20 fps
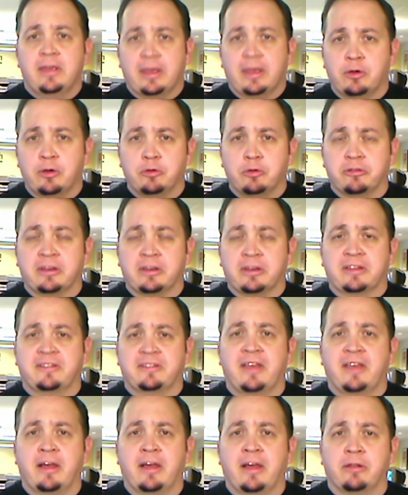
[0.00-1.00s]
and who's going to
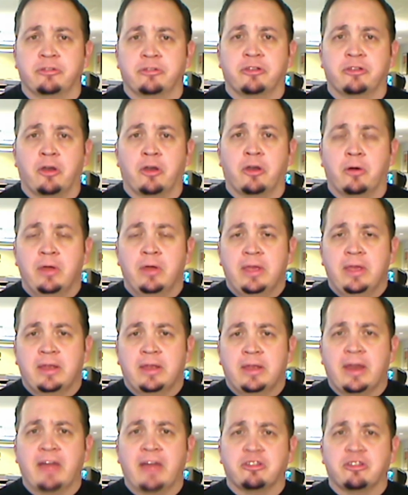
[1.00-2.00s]
sell. So
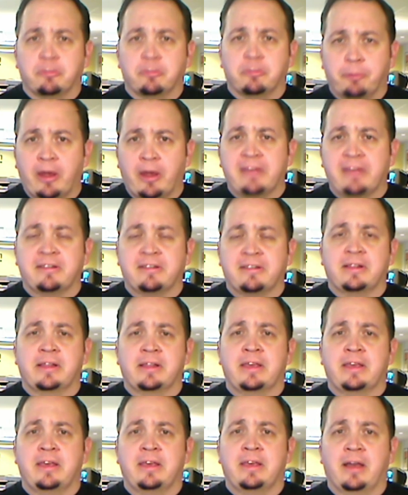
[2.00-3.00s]
not
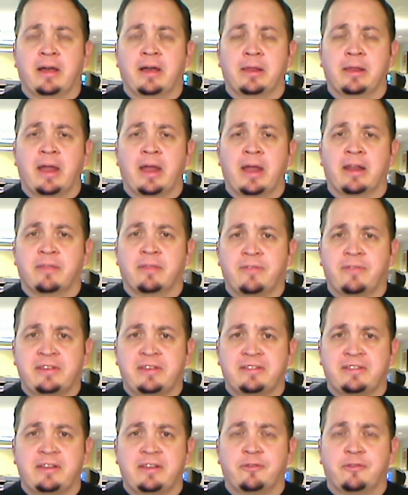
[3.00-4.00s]
surprisingly, uh, a lot of the
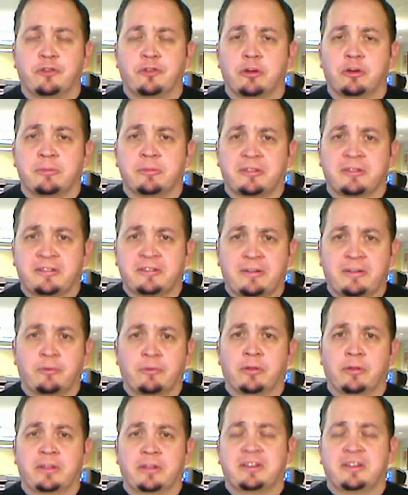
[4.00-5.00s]
VC firms and
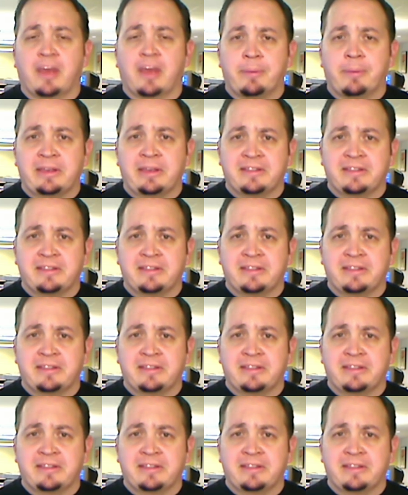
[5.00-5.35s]
several of the top